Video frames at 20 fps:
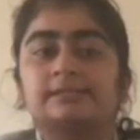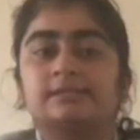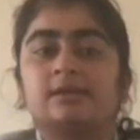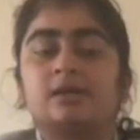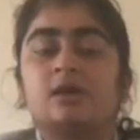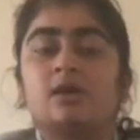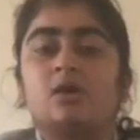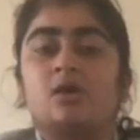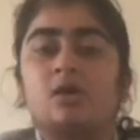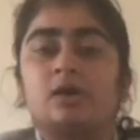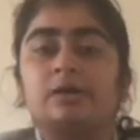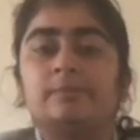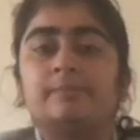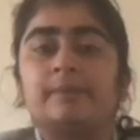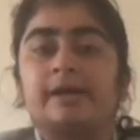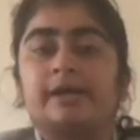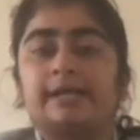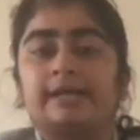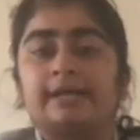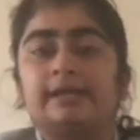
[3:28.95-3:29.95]
owed by
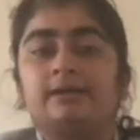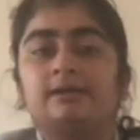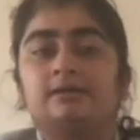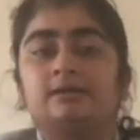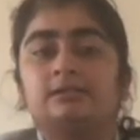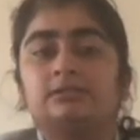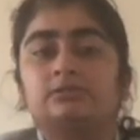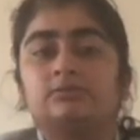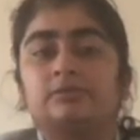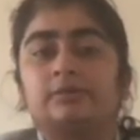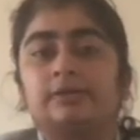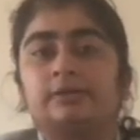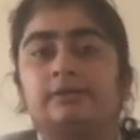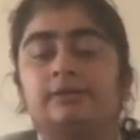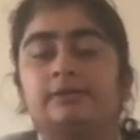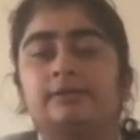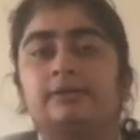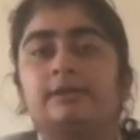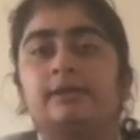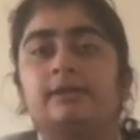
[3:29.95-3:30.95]
a
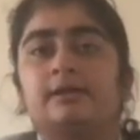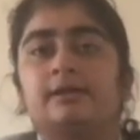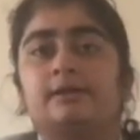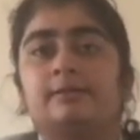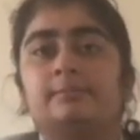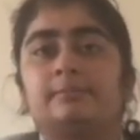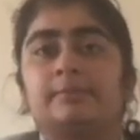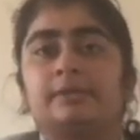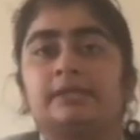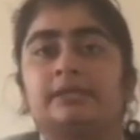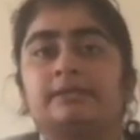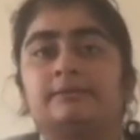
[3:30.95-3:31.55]
company.